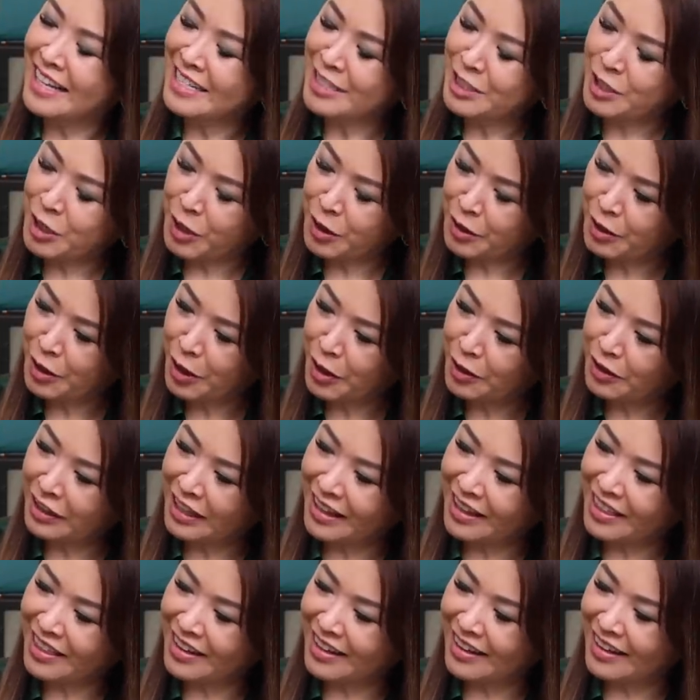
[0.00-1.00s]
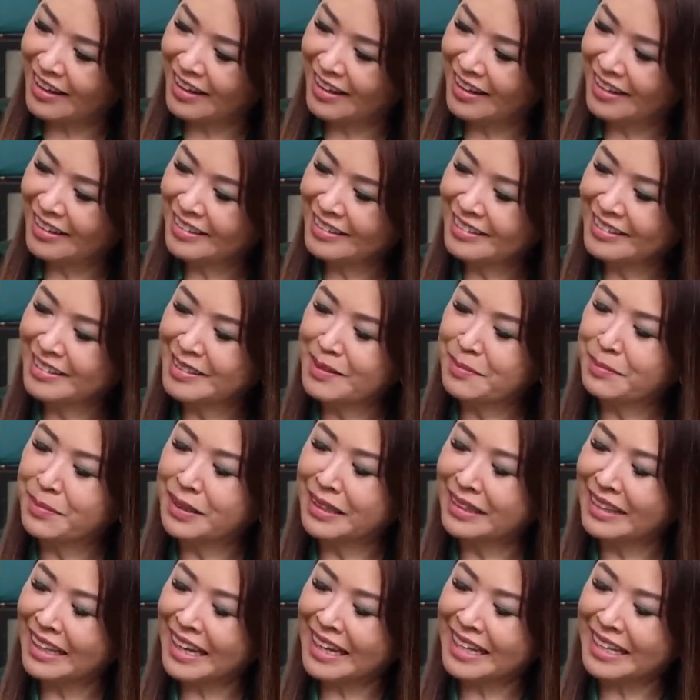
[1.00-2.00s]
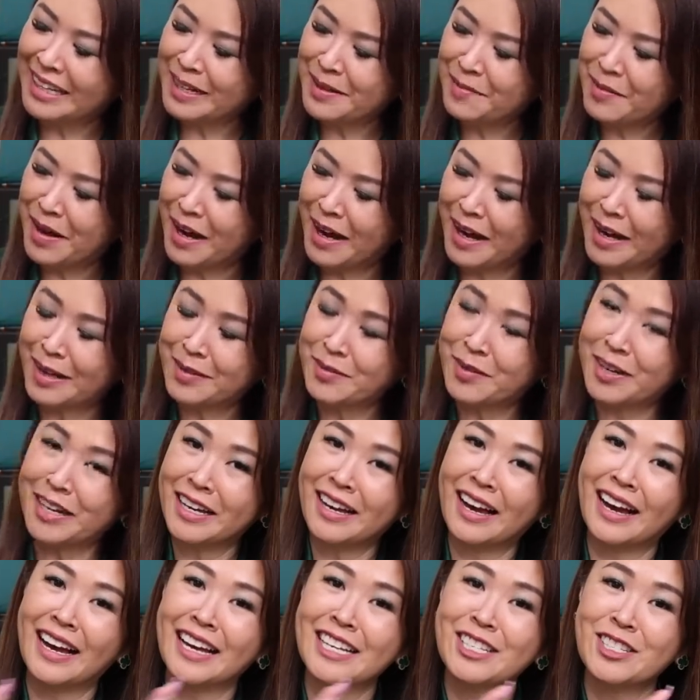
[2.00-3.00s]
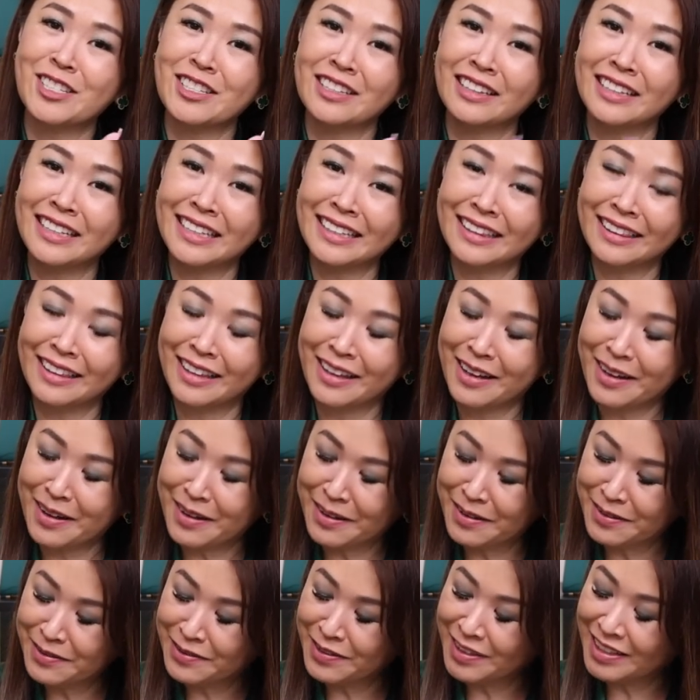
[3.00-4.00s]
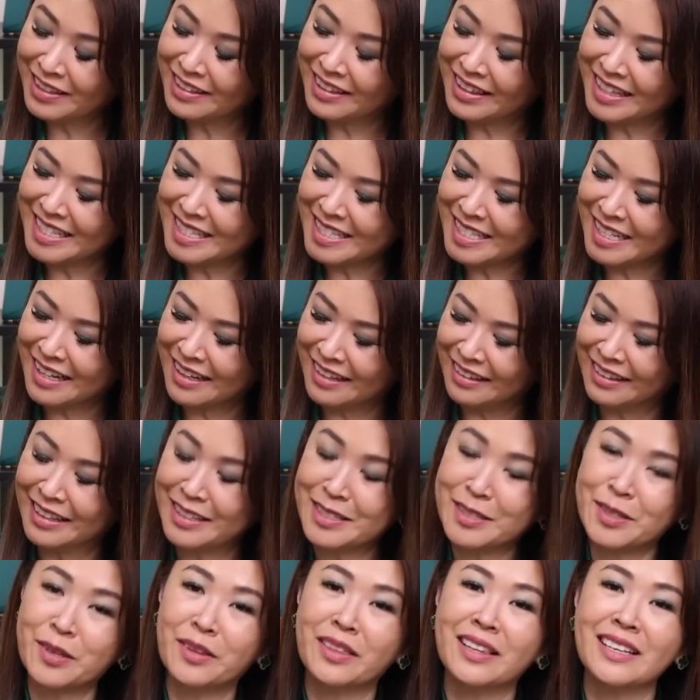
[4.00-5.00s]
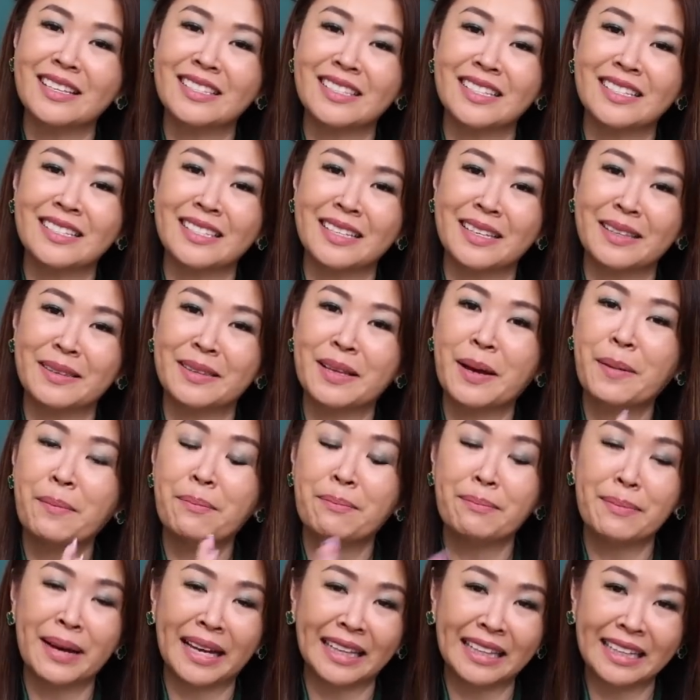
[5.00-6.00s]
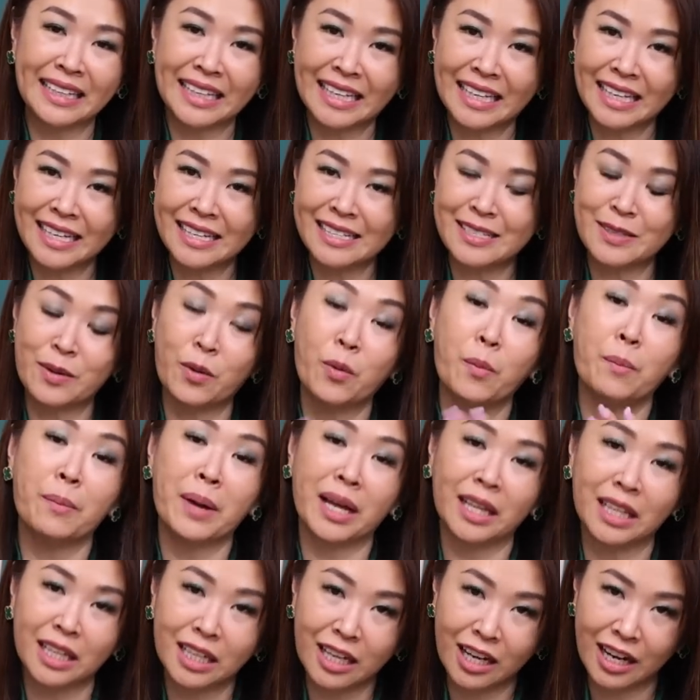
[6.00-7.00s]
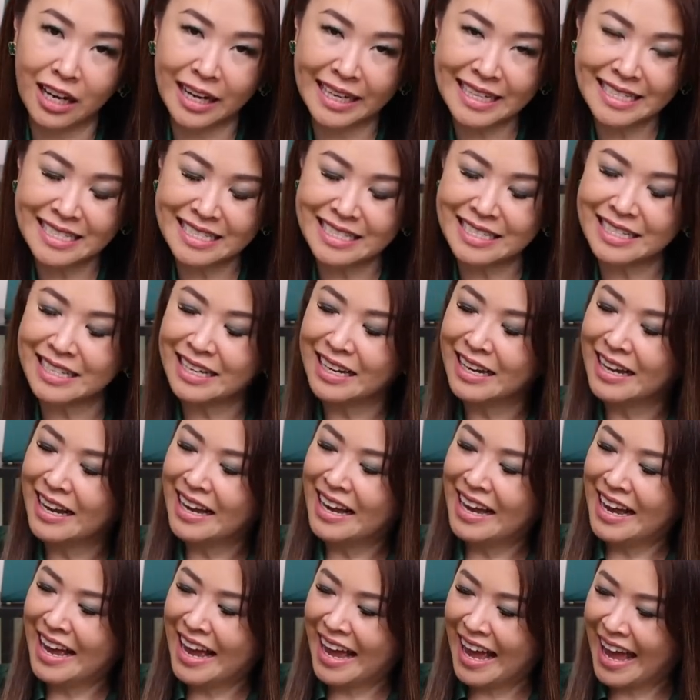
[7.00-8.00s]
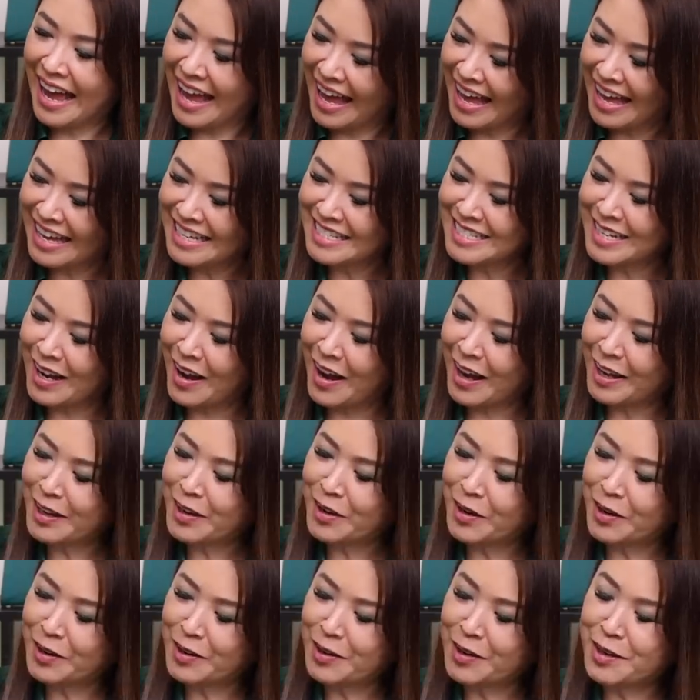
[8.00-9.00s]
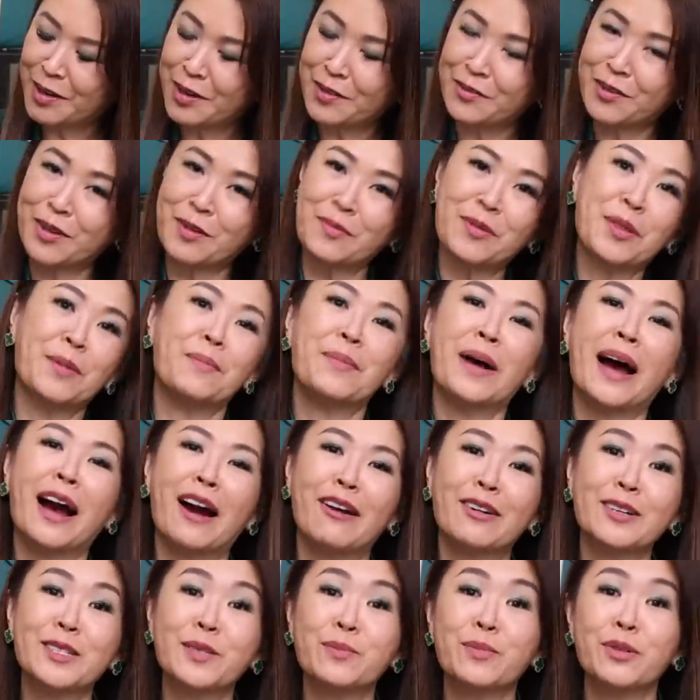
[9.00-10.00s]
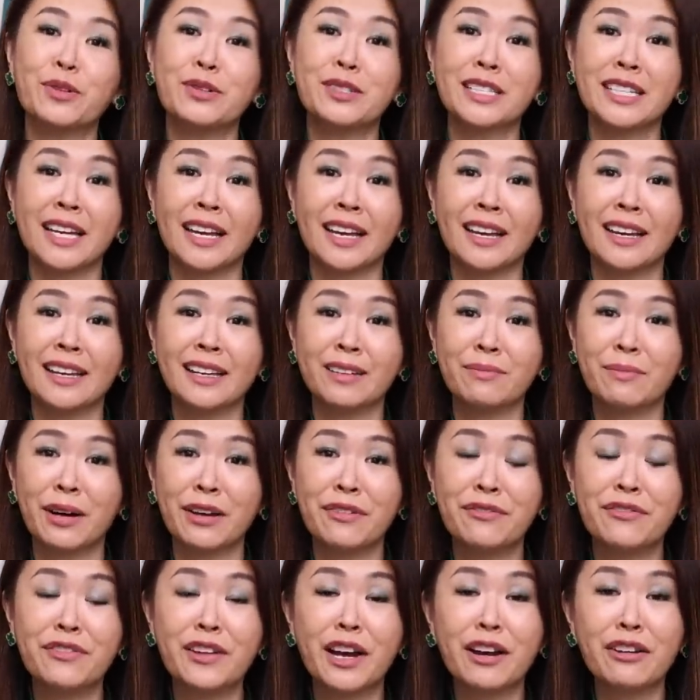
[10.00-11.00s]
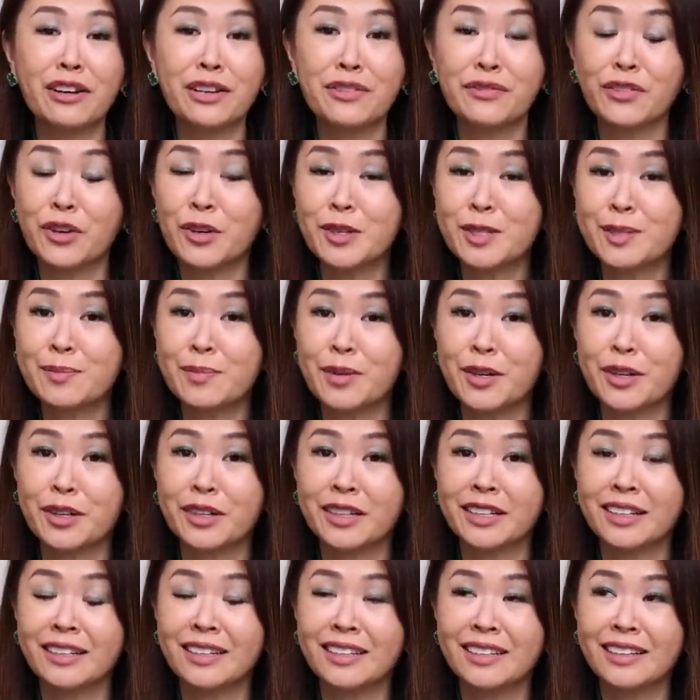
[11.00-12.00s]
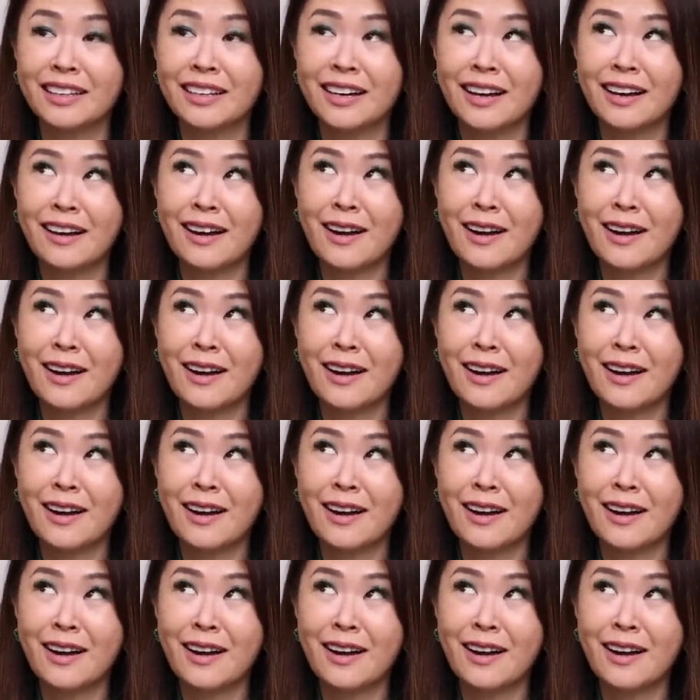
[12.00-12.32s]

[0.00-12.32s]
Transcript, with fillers: Togo leather, palladium hardware. I actually love this color. So this is in Malachite or Malachite. And I got her from the Paris boutique, my very first Birkin,